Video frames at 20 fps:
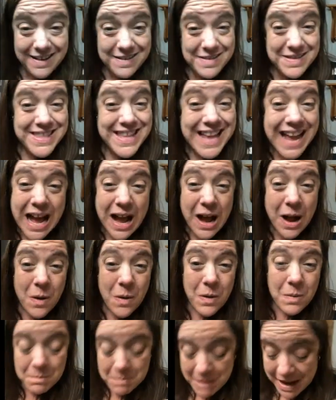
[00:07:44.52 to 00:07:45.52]

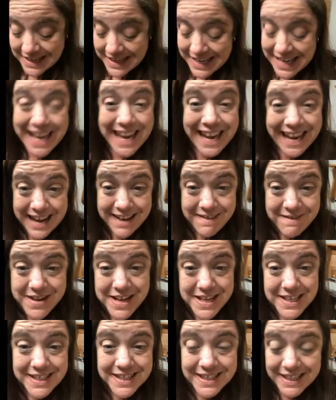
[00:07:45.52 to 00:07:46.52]
now my
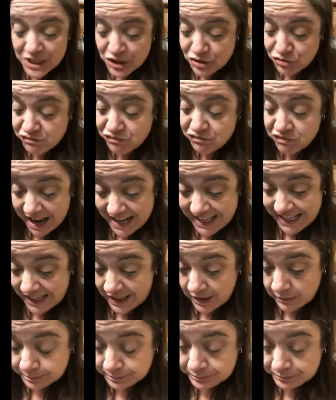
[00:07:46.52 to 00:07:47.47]
canvas is ready.